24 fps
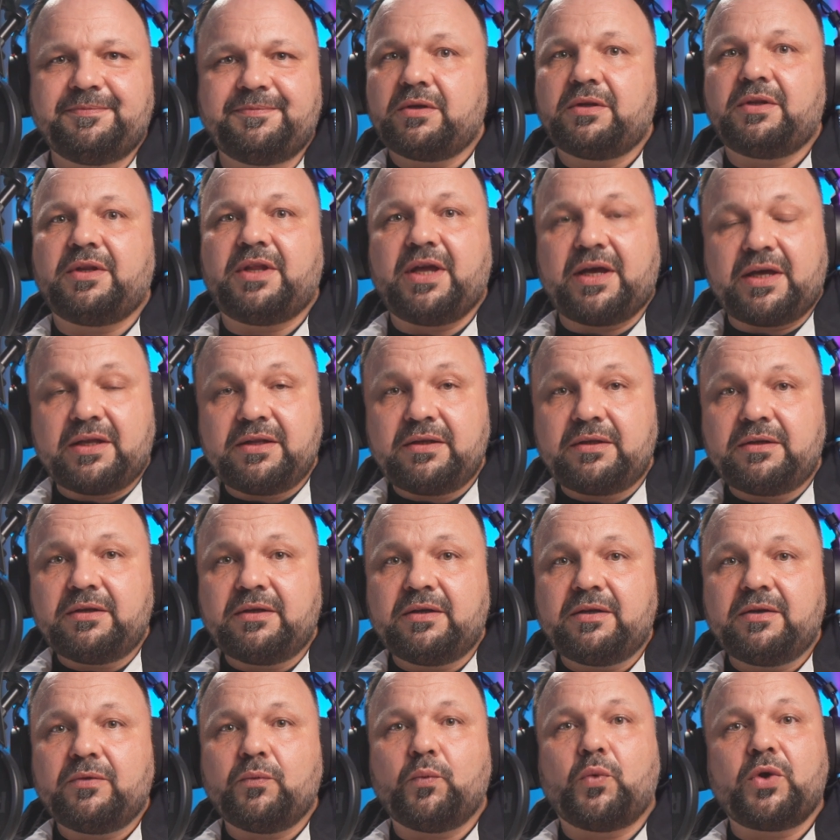Then,
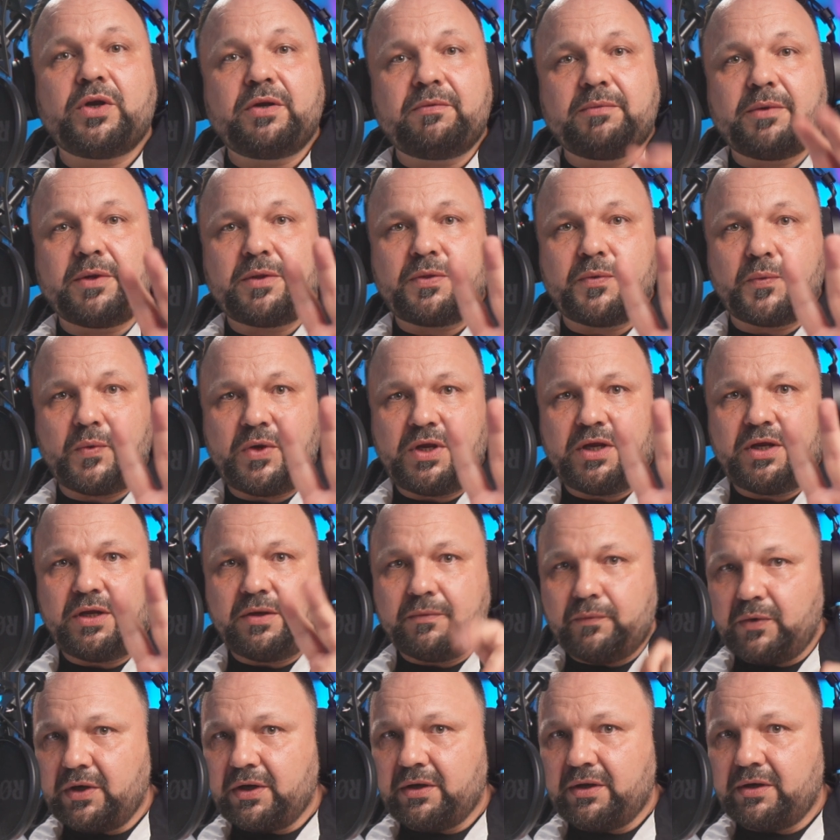one of the 3
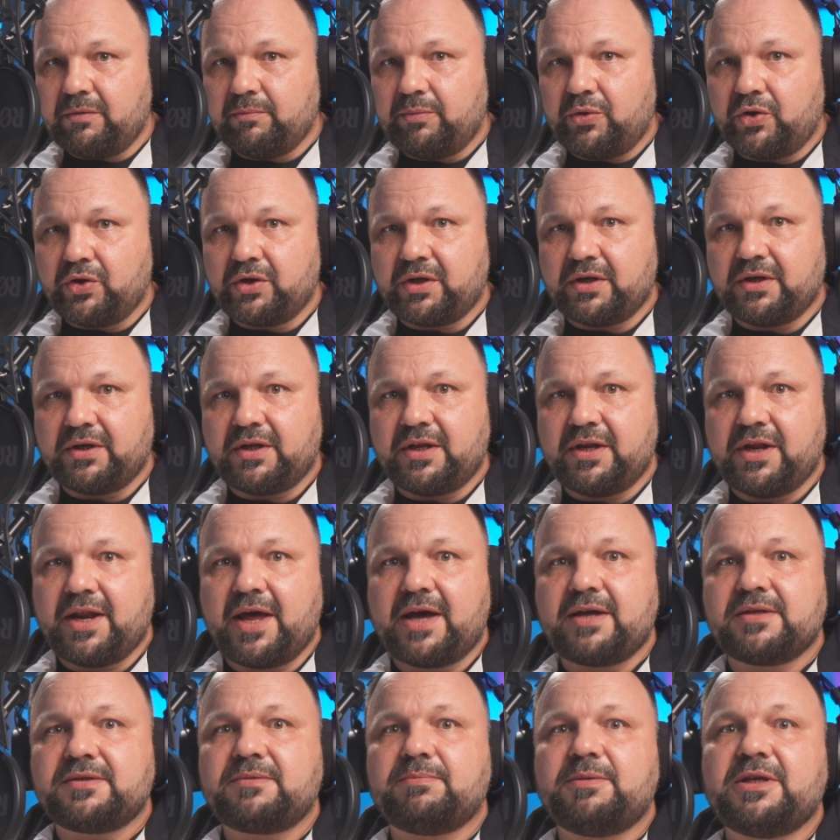really important
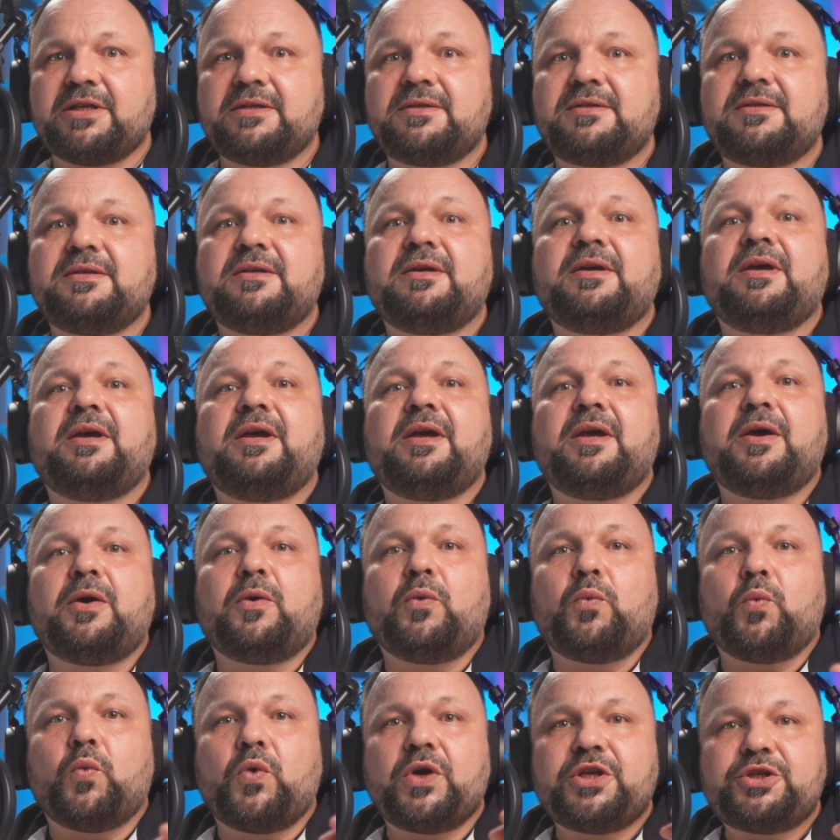announcements,
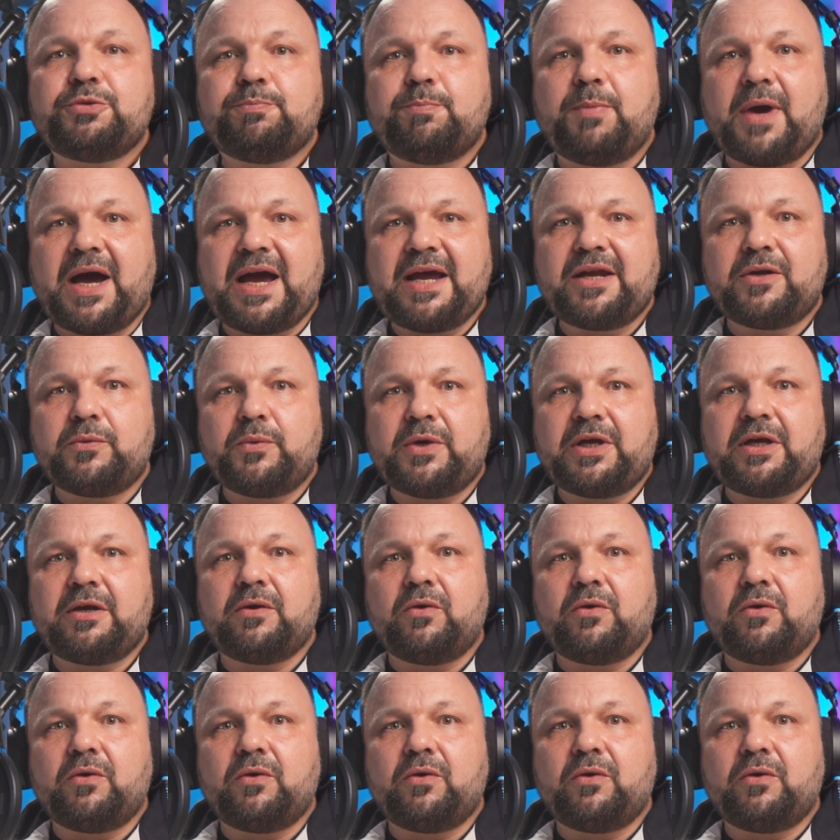which by the way